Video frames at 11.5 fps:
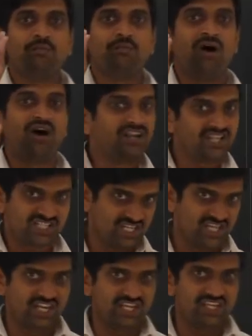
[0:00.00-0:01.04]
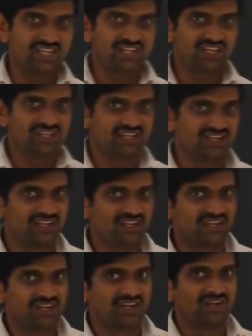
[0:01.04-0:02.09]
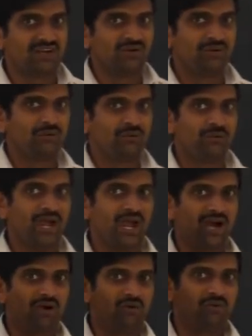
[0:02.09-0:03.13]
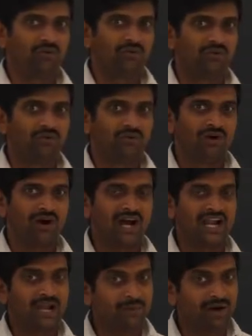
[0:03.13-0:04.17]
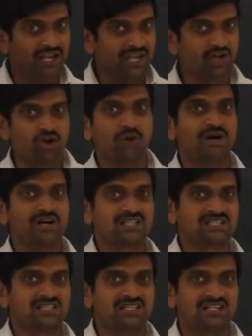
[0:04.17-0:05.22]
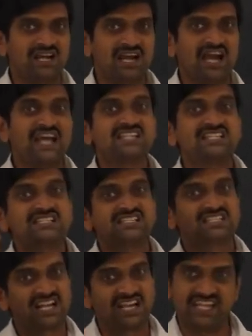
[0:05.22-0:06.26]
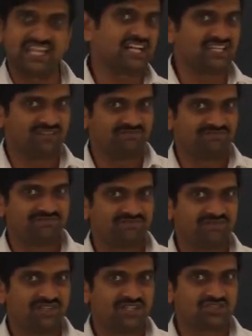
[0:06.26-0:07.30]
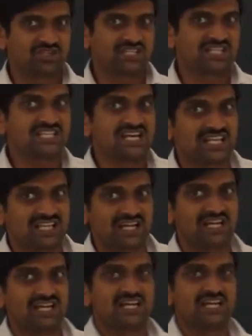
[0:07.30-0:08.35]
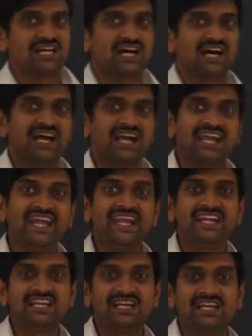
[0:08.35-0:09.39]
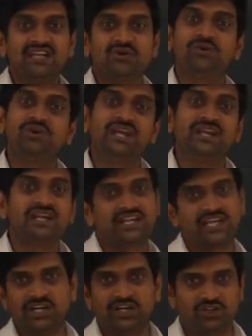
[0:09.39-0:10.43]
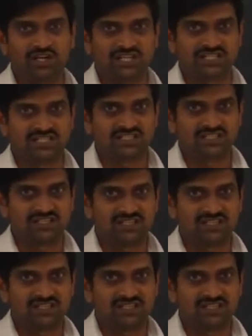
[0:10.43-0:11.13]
Pondicherry. We have Andaman Nicobar and Chandigarh. So these are the 8 union territories.